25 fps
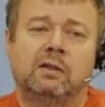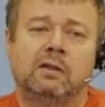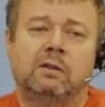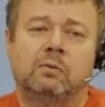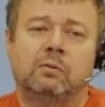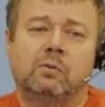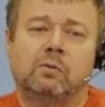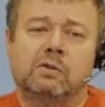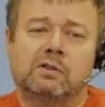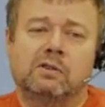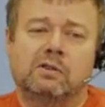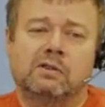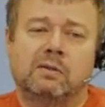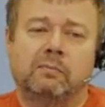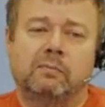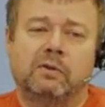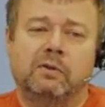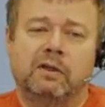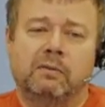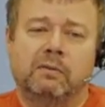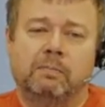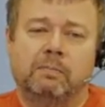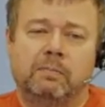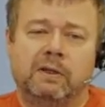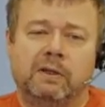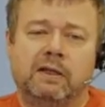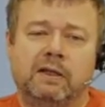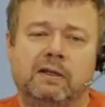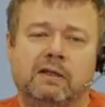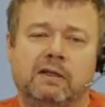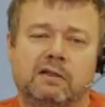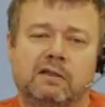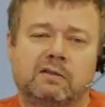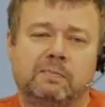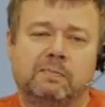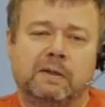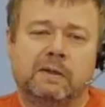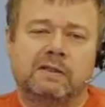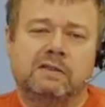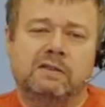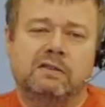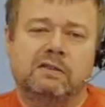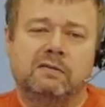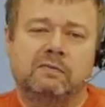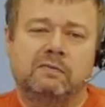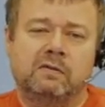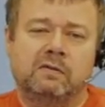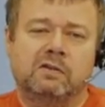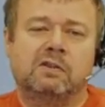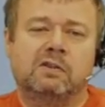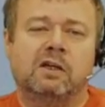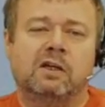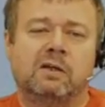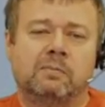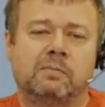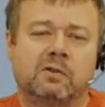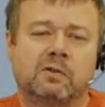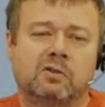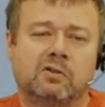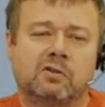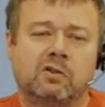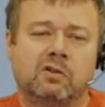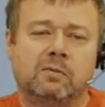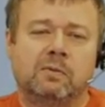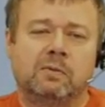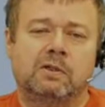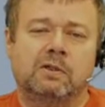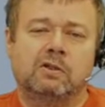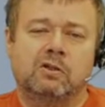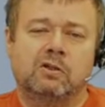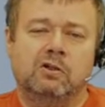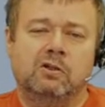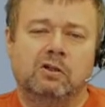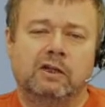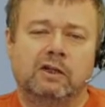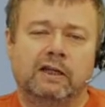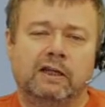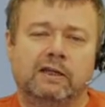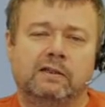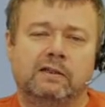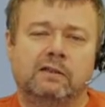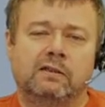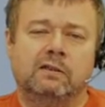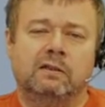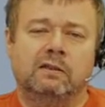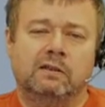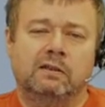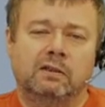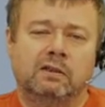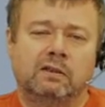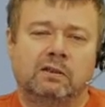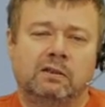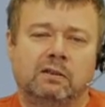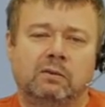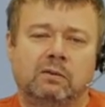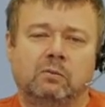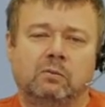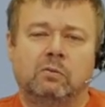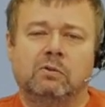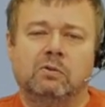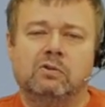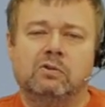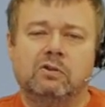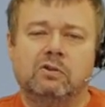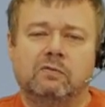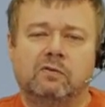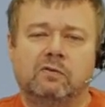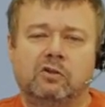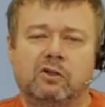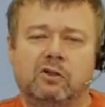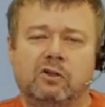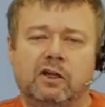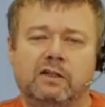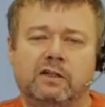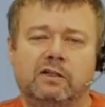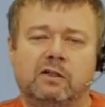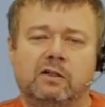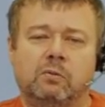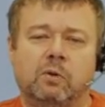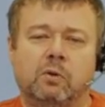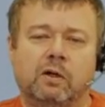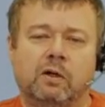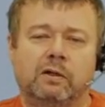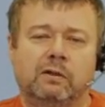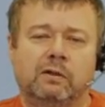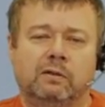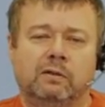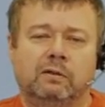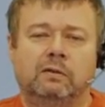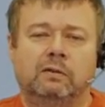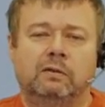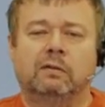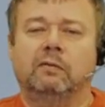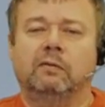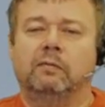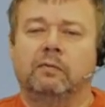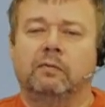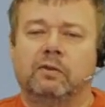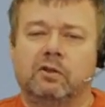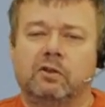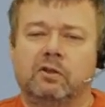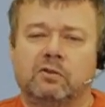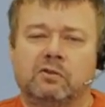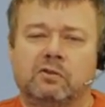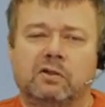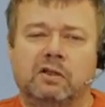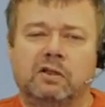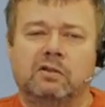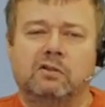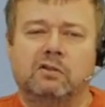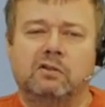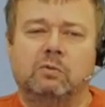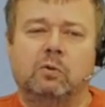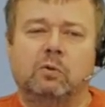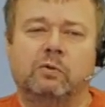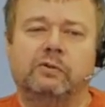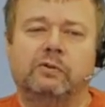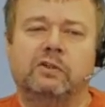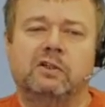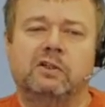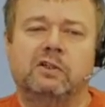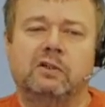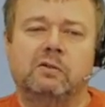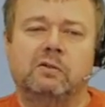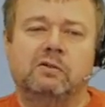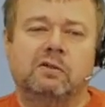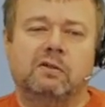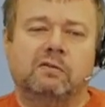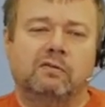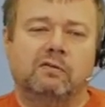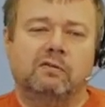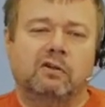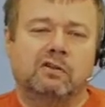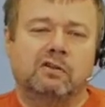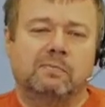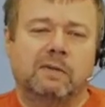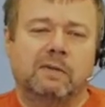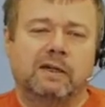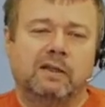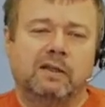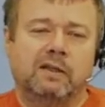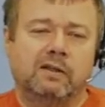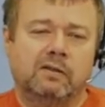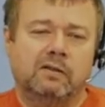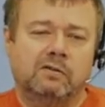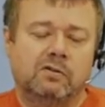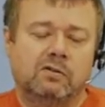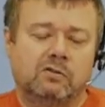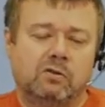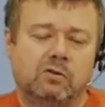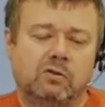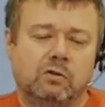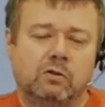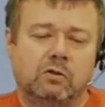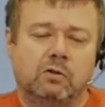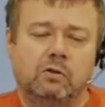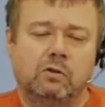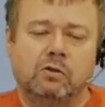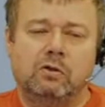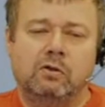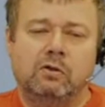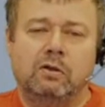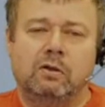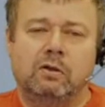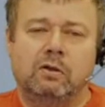was something big, expensive, and time-consuming to create, once you've created one, you'd tend to want to use it for as many things as you could.